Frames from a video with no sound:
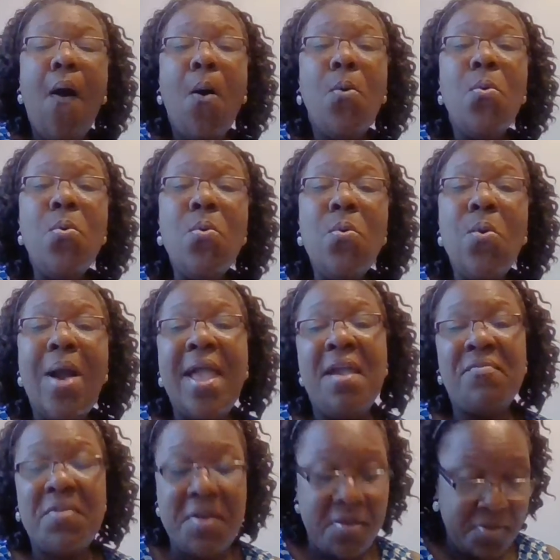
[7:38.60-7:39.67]
Oh, I
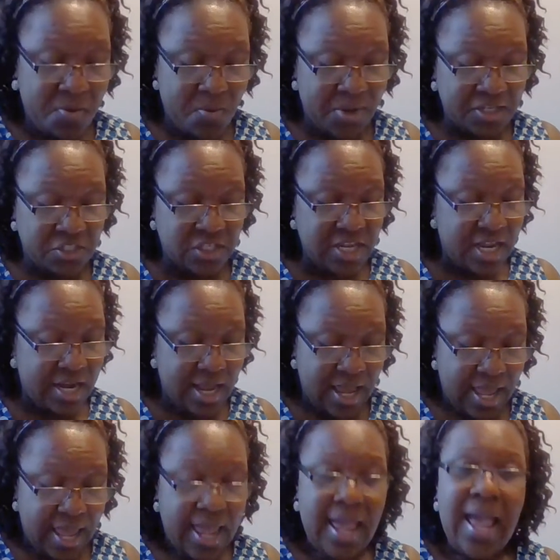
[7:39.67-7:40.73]
have another question.
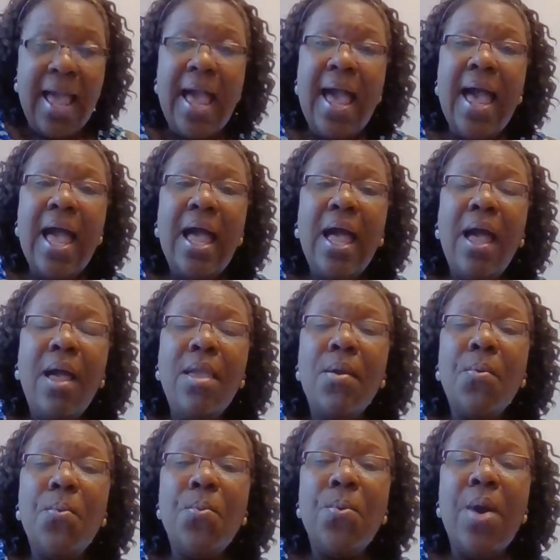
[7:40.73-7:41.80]

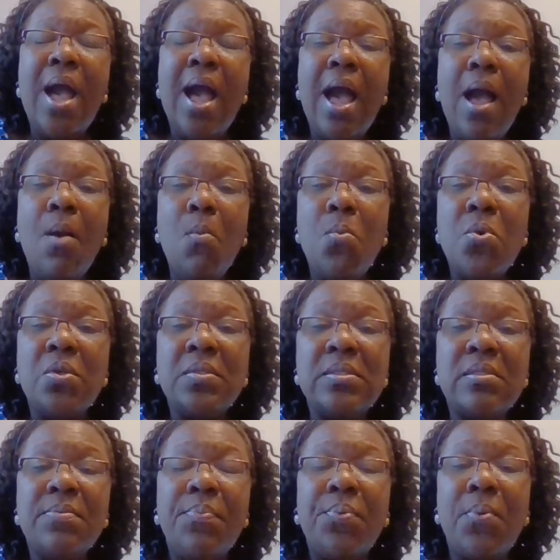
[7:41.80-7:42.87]
How was the